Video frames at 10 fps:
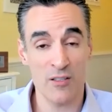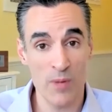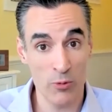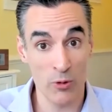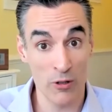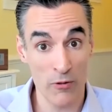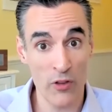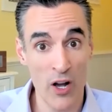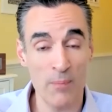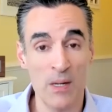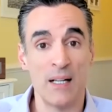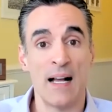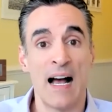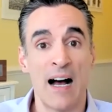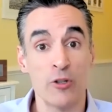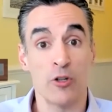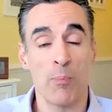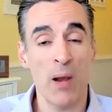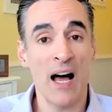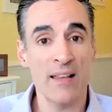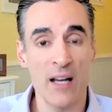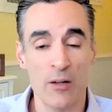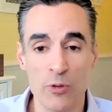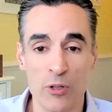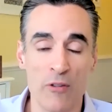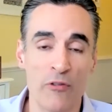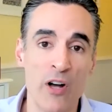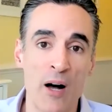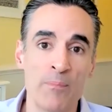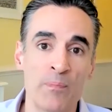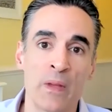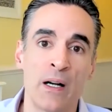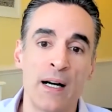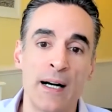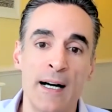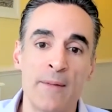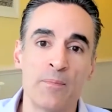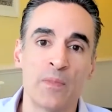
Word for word: my rule of thumb. How you apply that rule of thumb uh,